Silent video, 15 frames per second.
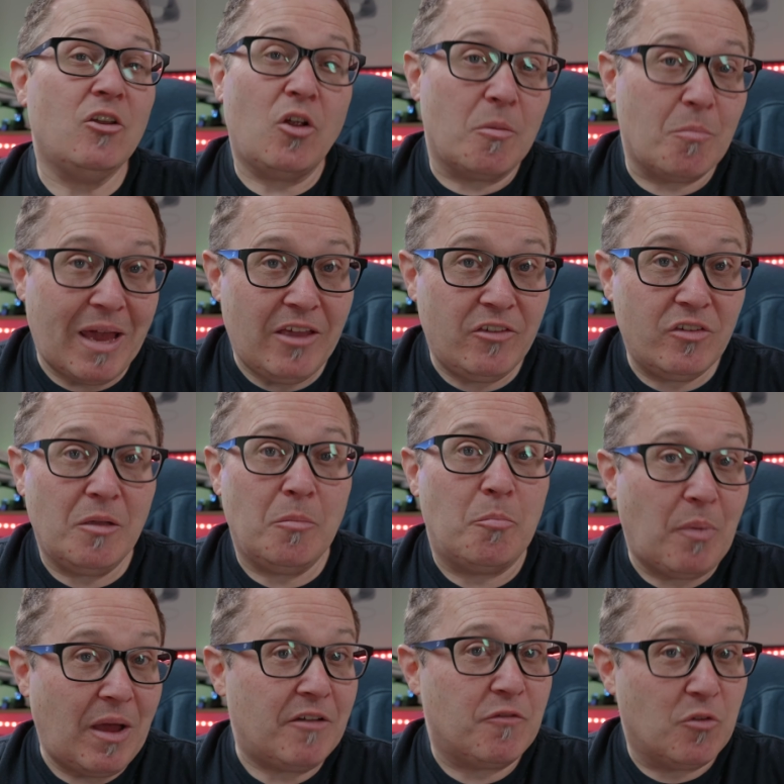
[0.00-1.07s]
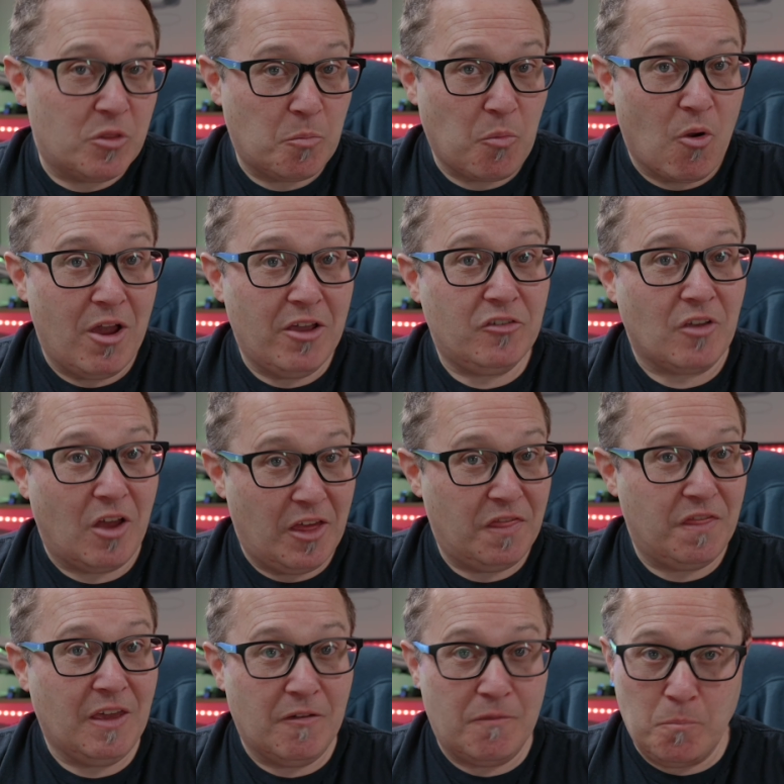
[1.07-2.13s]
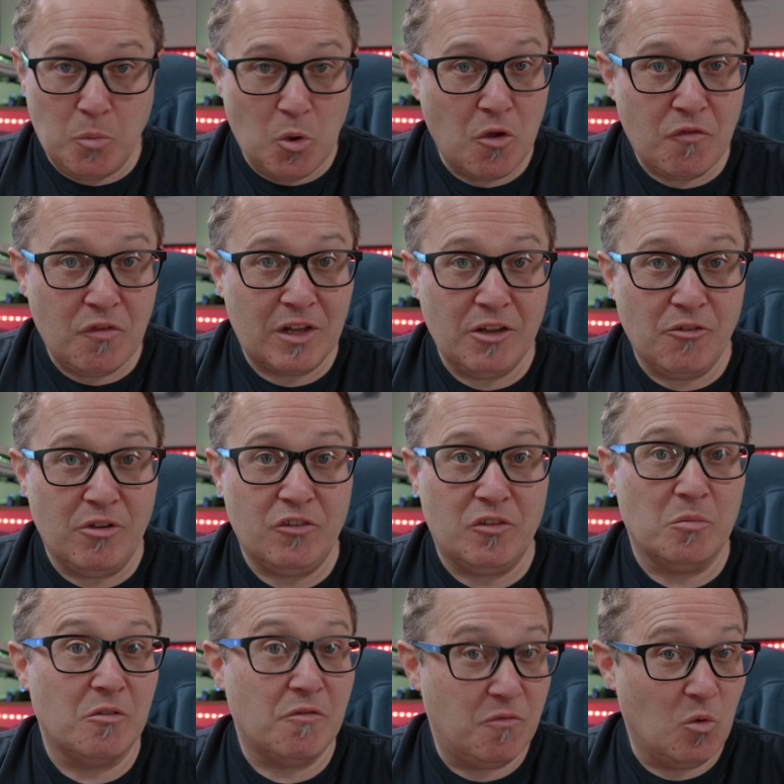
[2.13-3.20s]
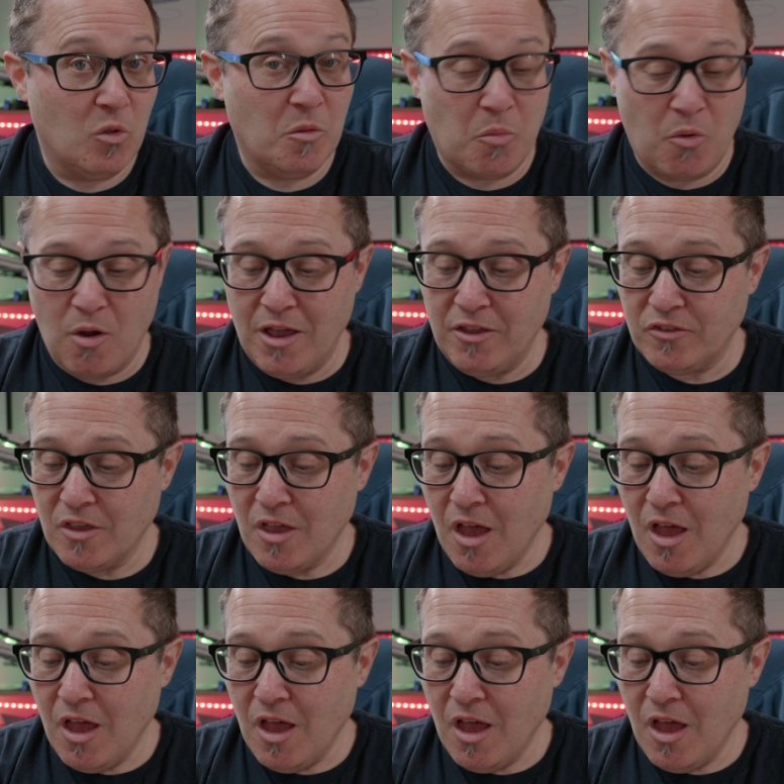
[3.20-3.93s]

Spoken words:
not amazing, but for the price, I think perfectly reasonable for the price.